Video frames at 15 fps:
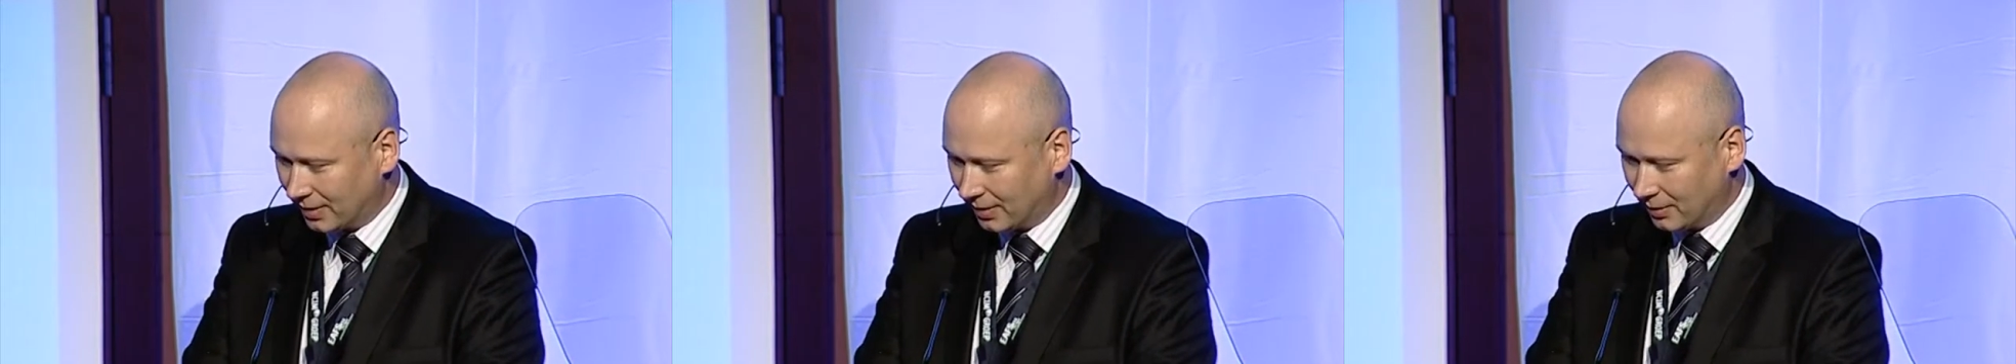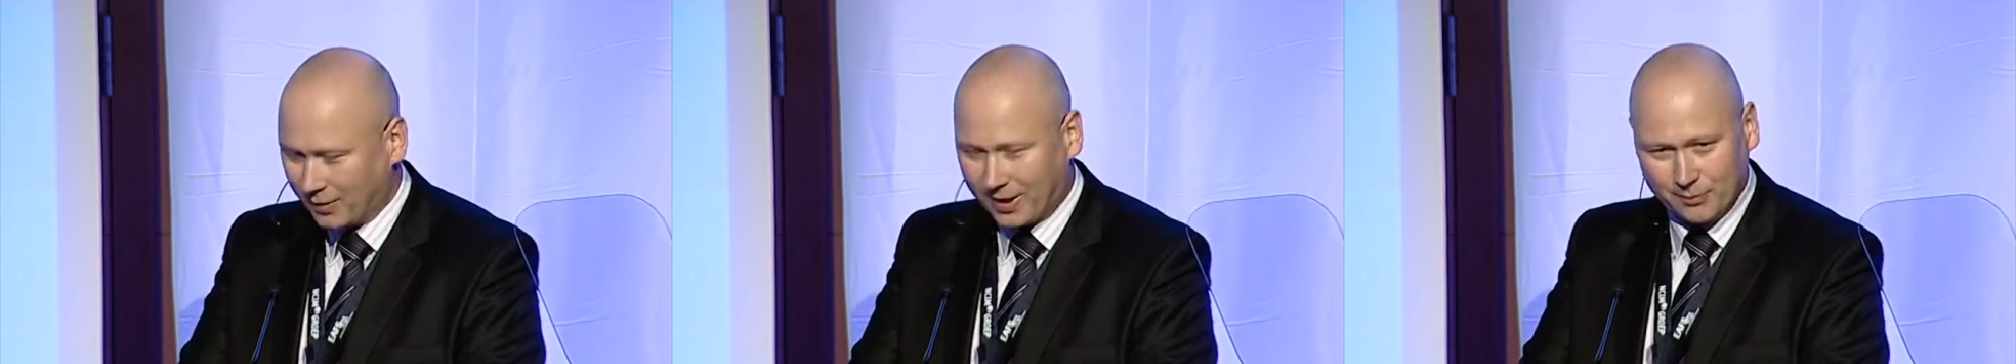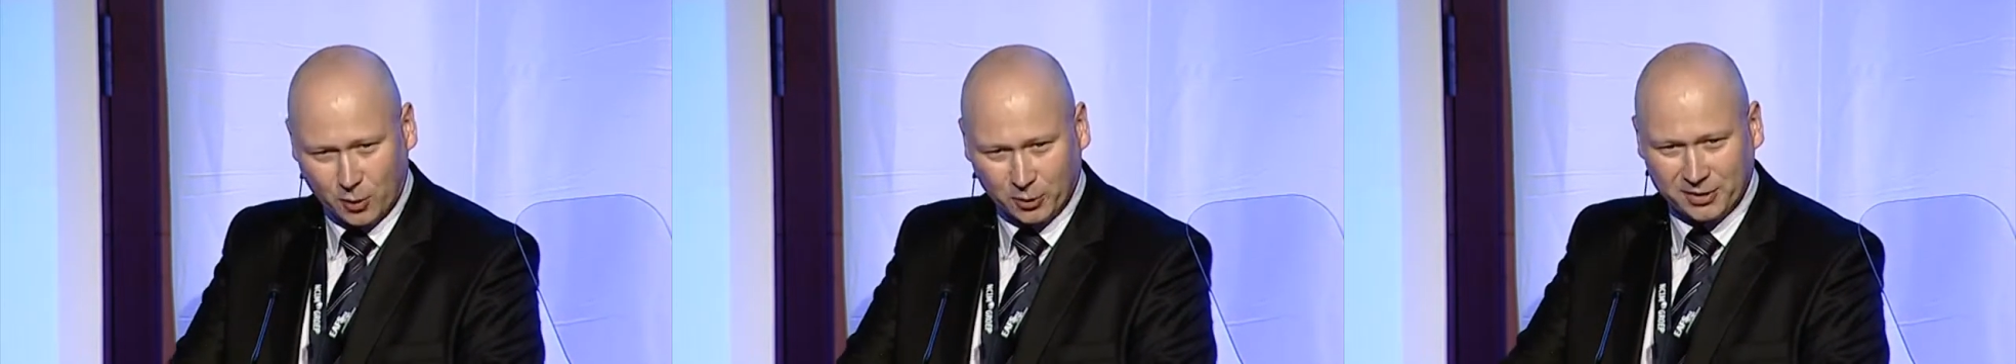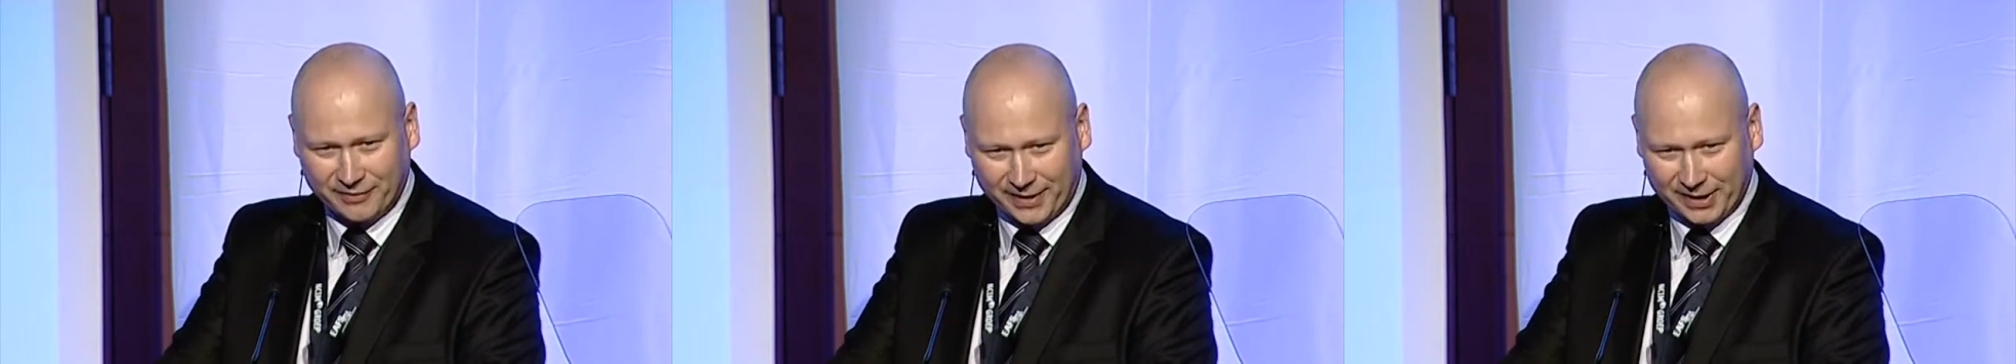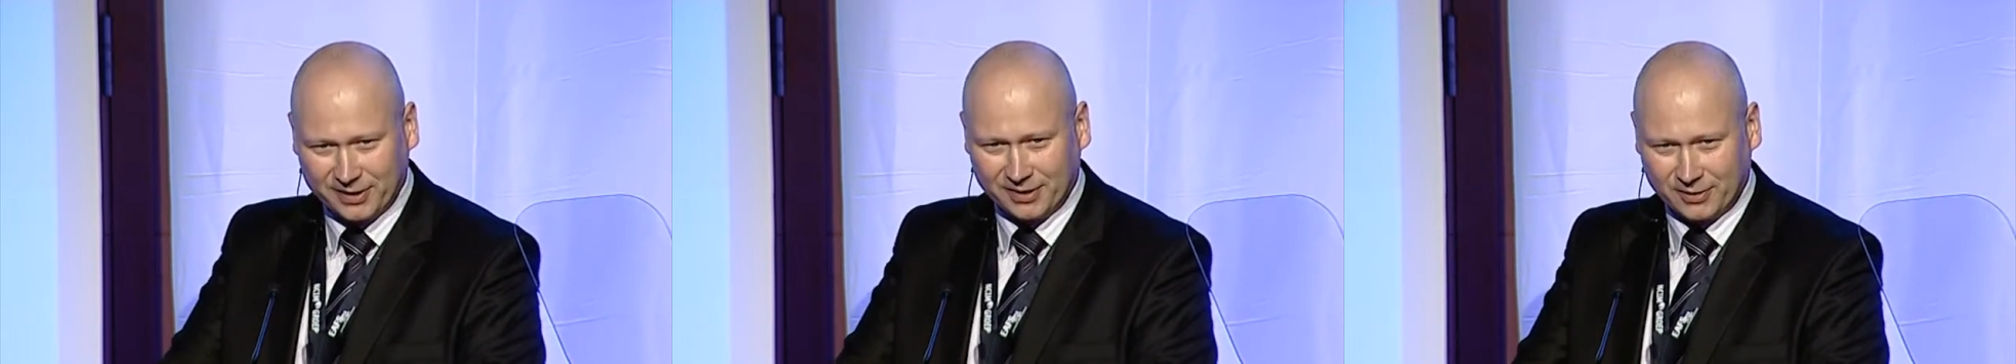You can
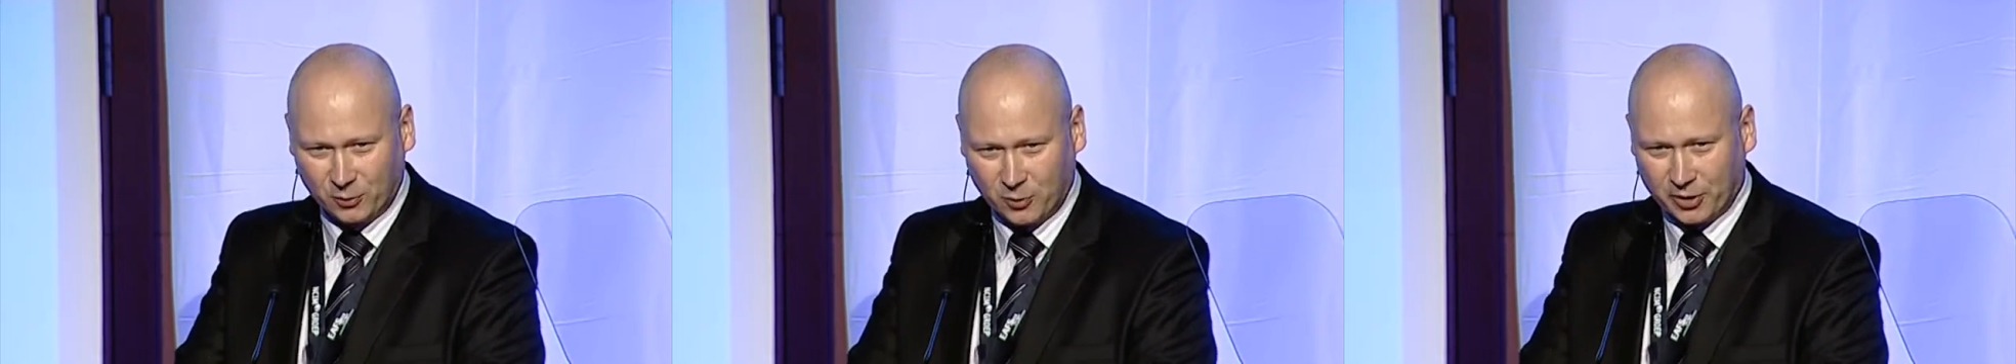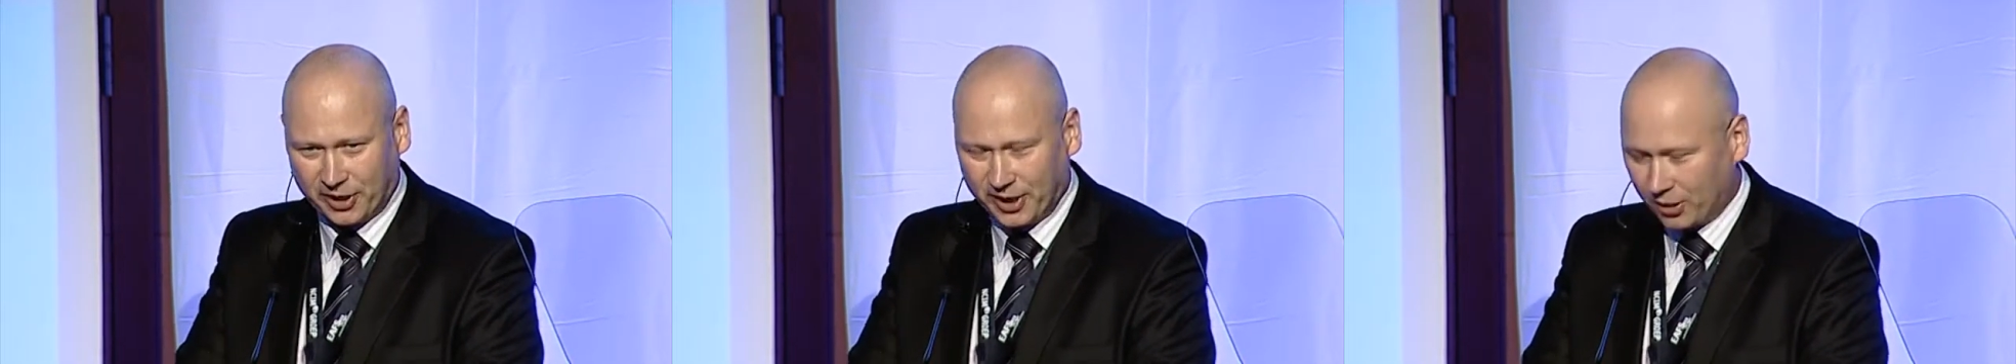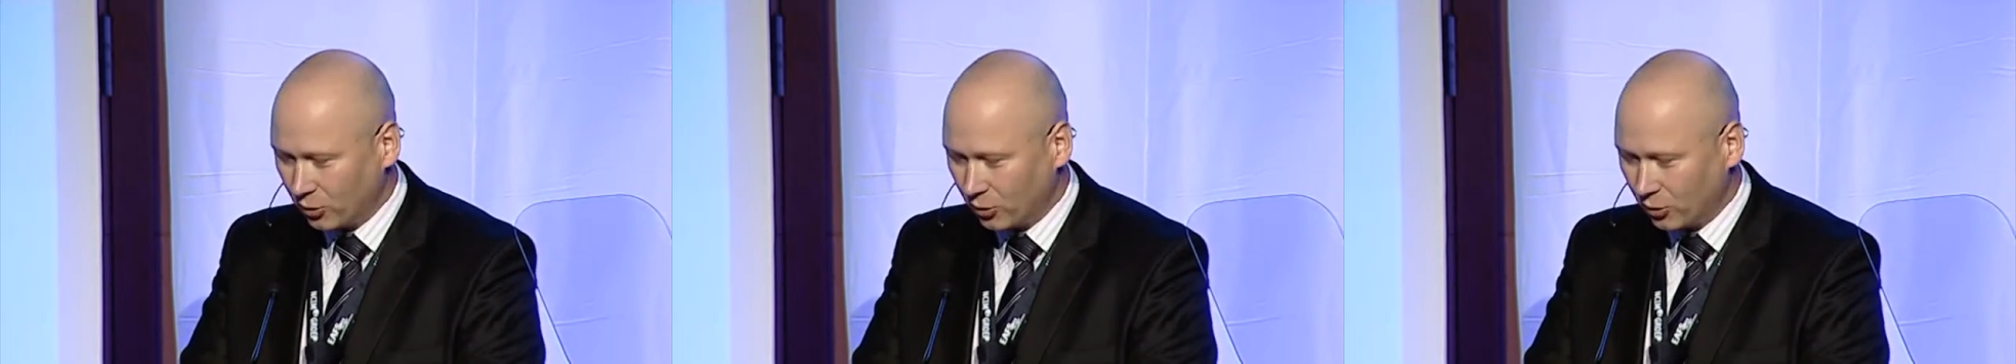motivate working